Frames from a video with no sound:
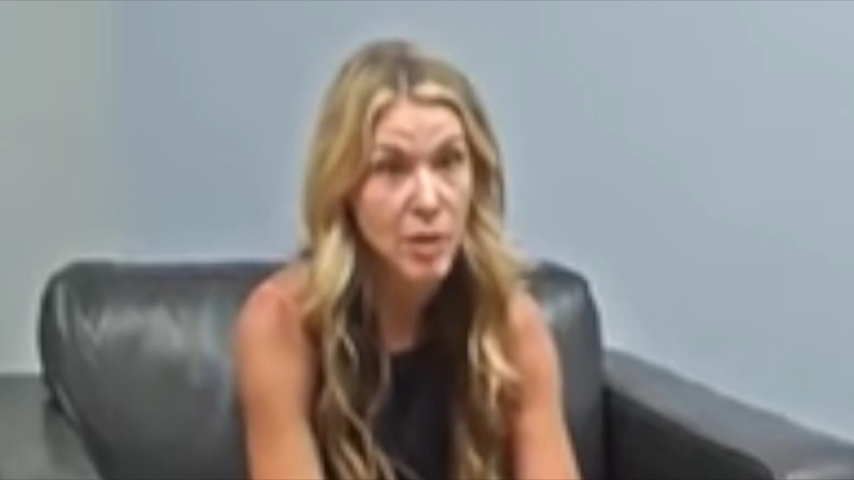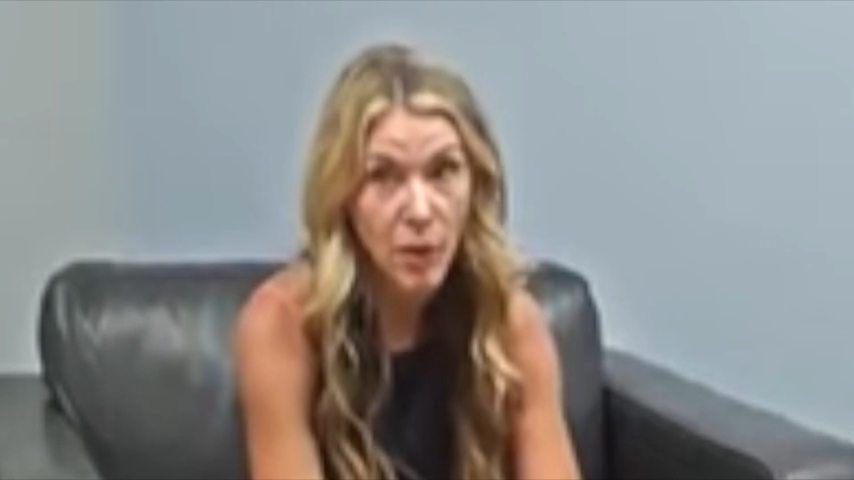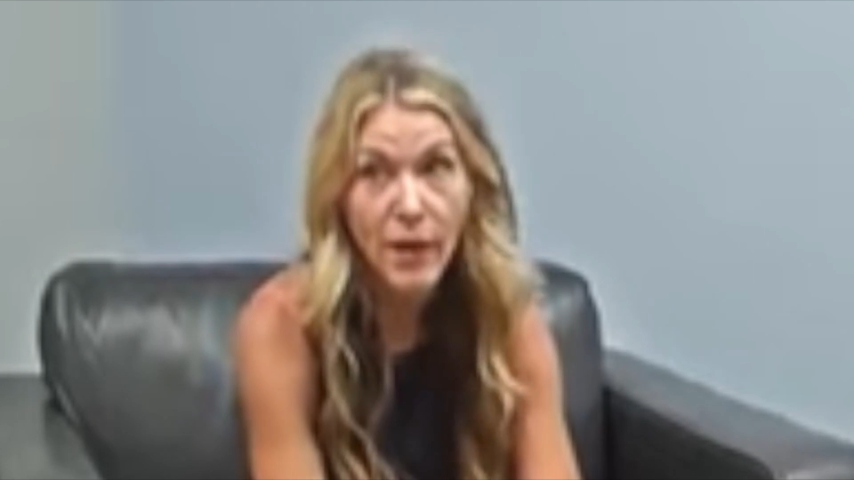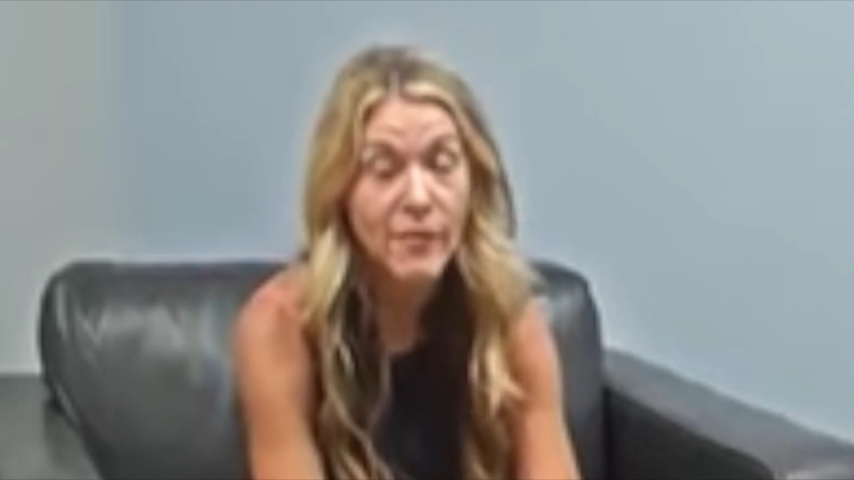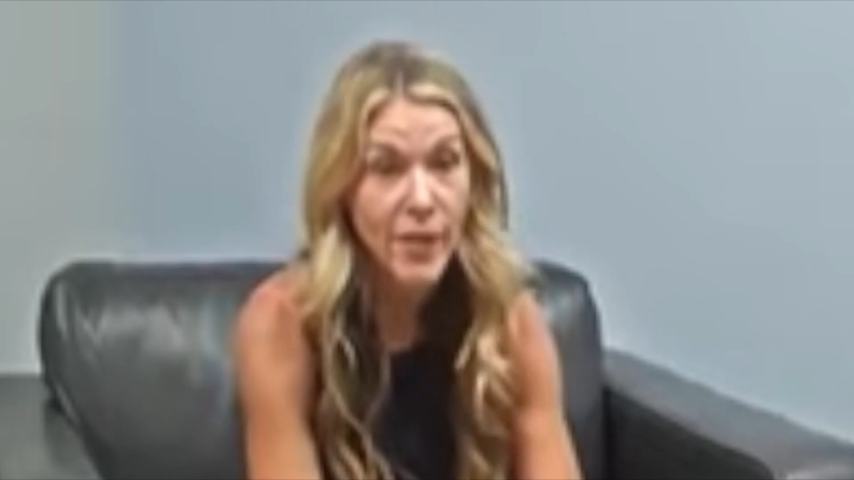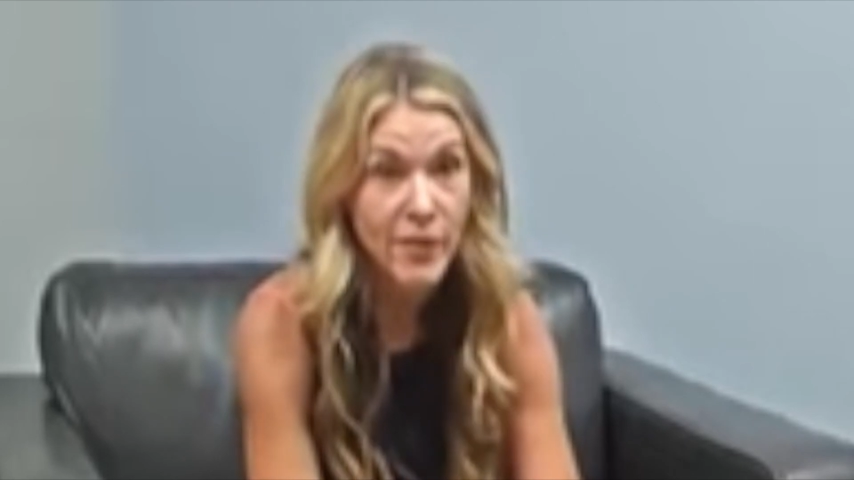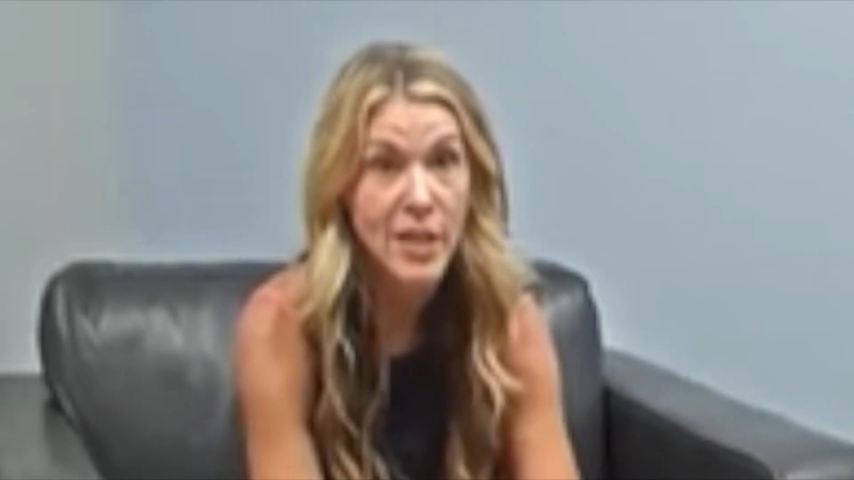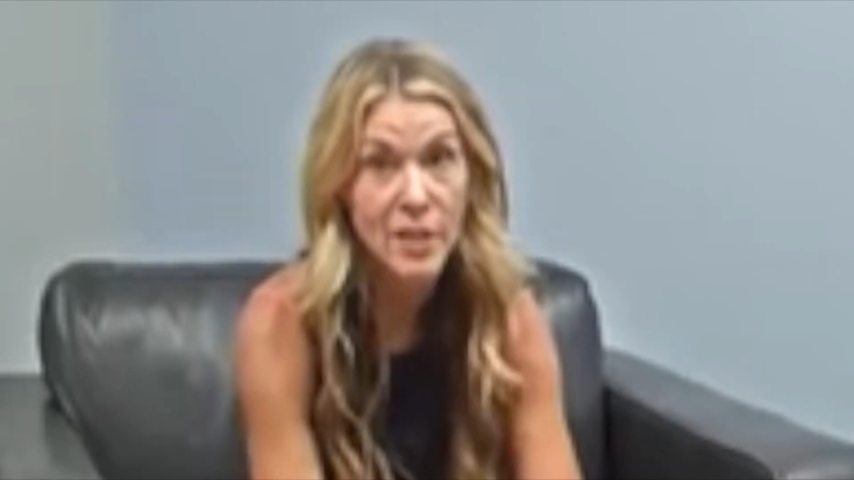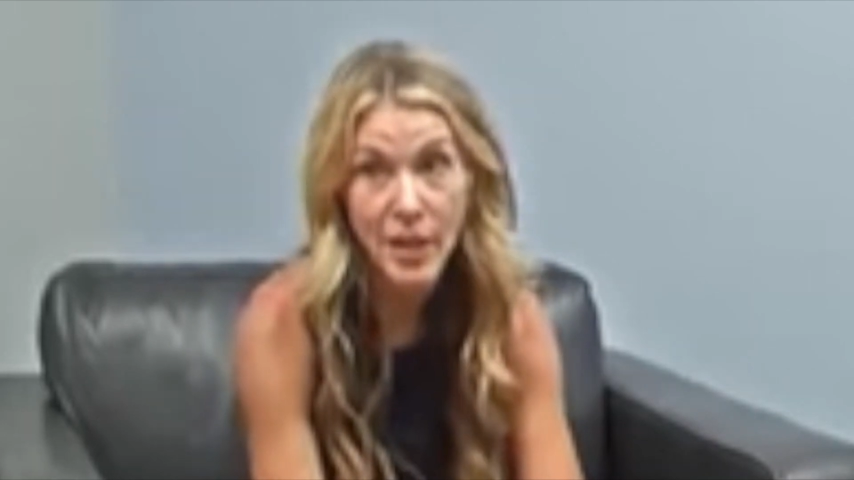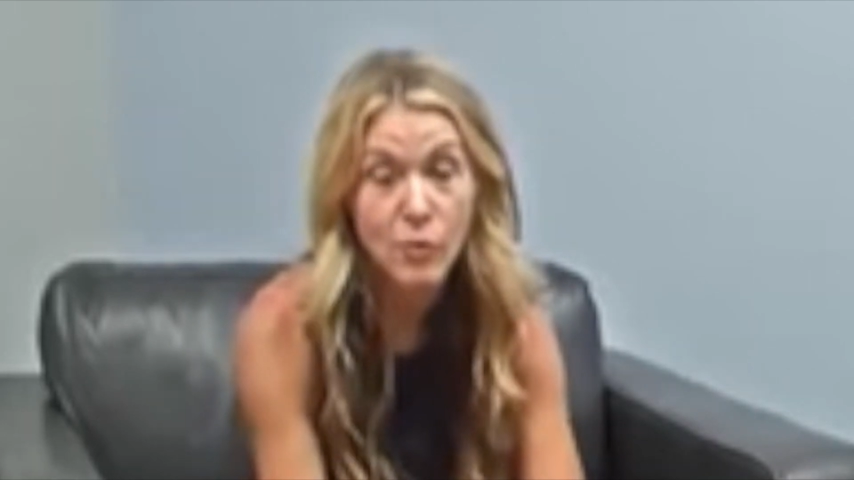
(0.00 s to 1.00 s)
You know, I have 5
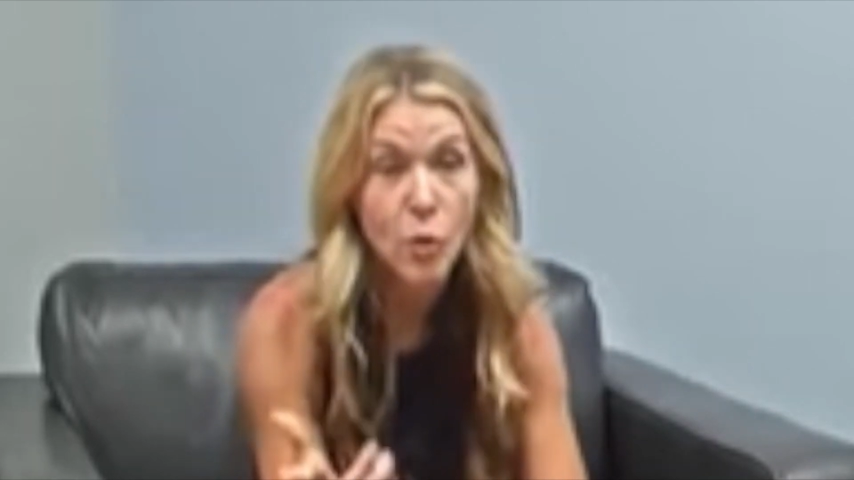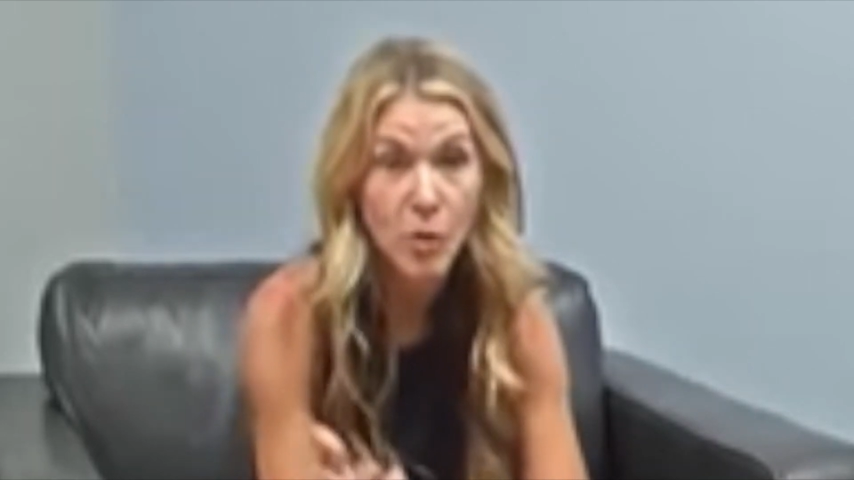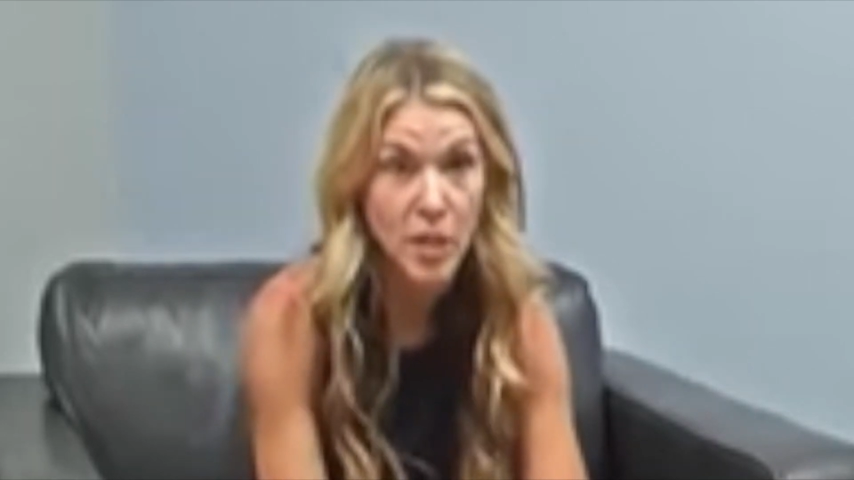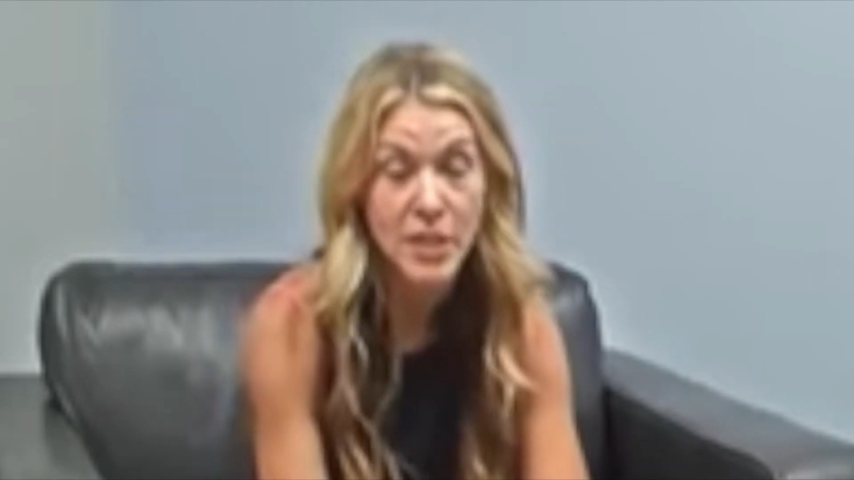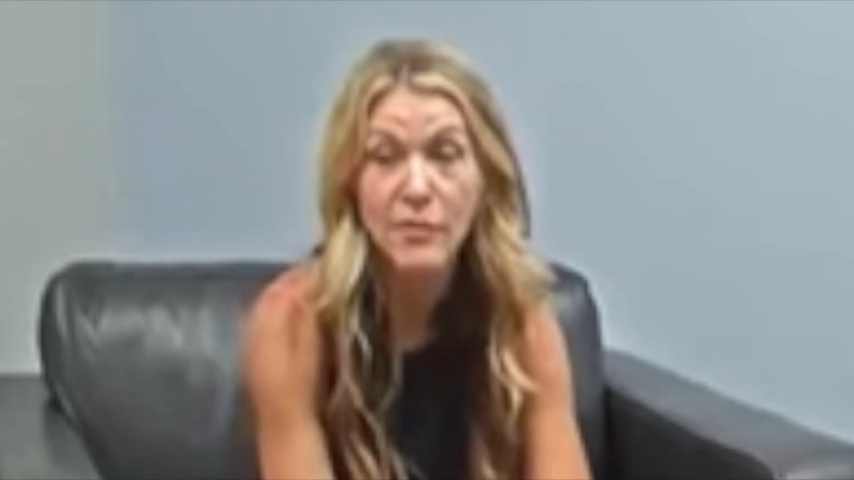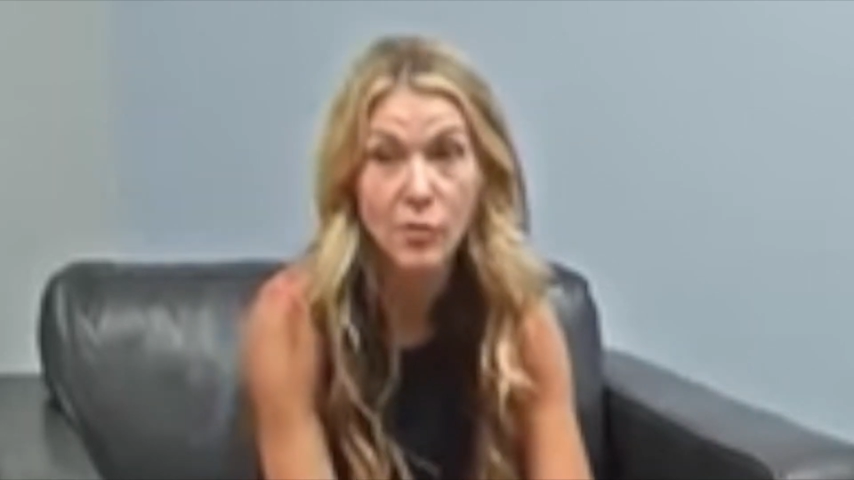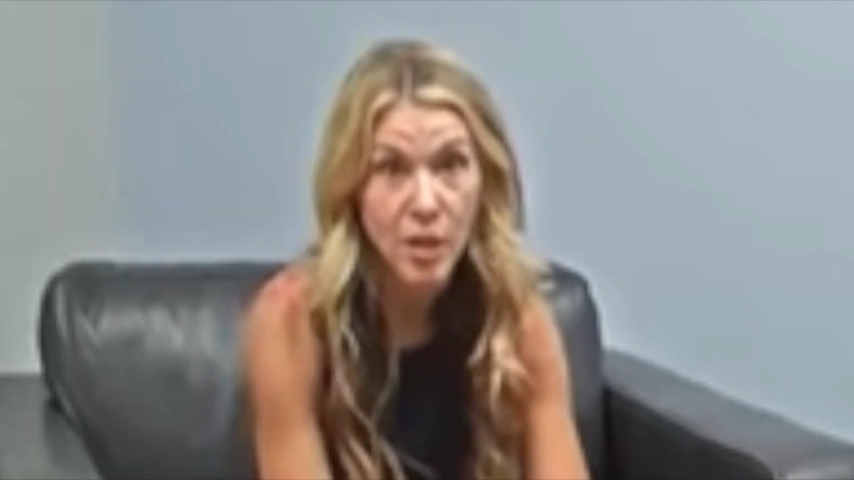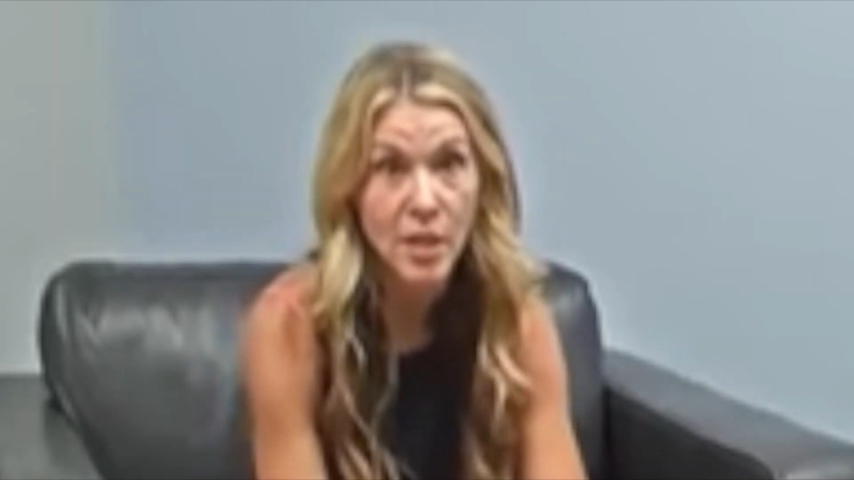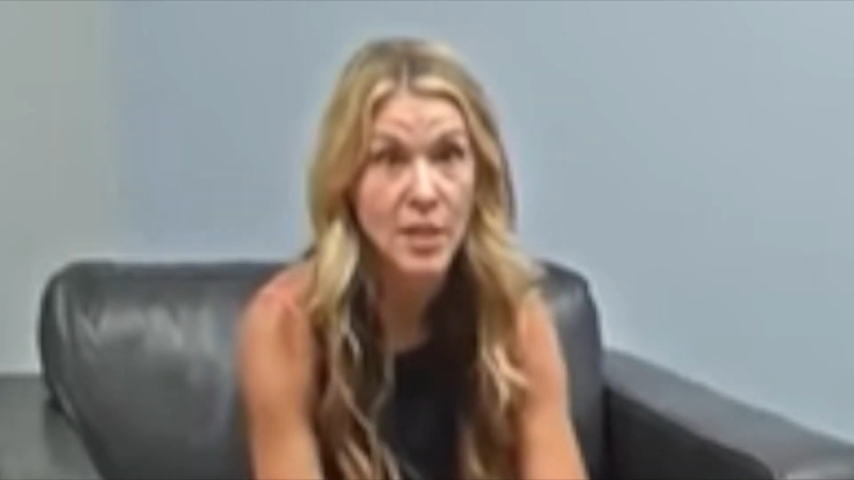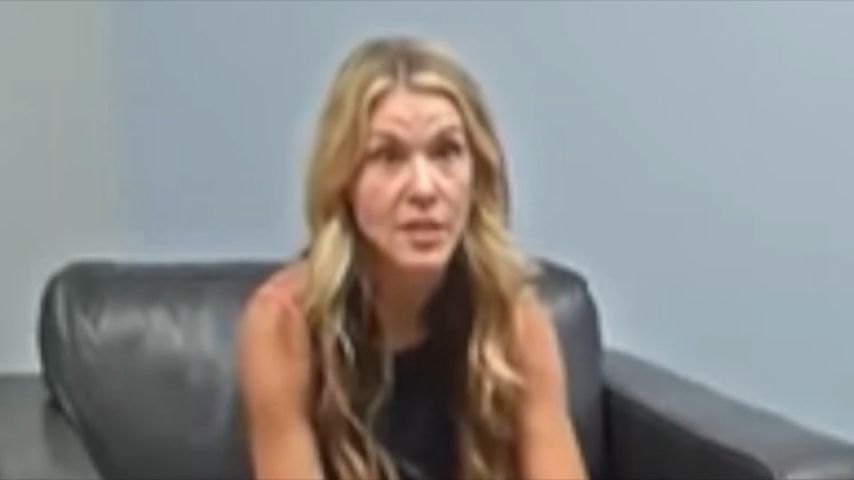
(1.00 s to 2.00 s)
kids, I have grown kids, I have
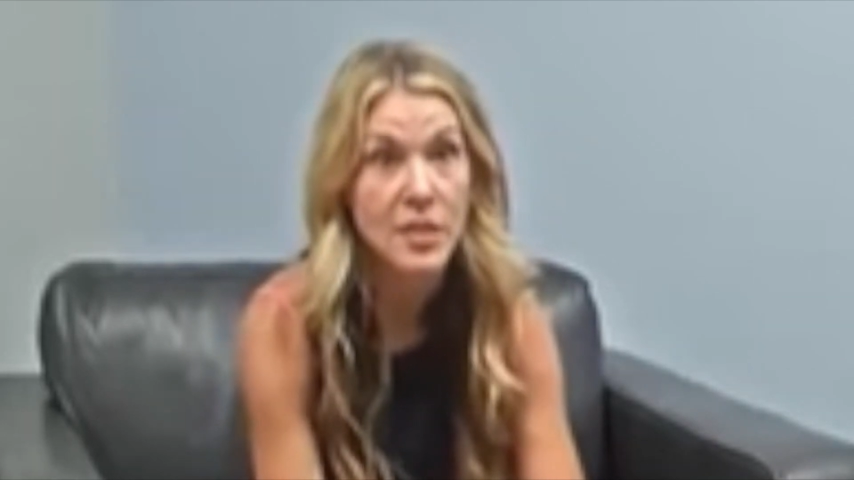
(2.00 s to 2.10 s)
grandkids.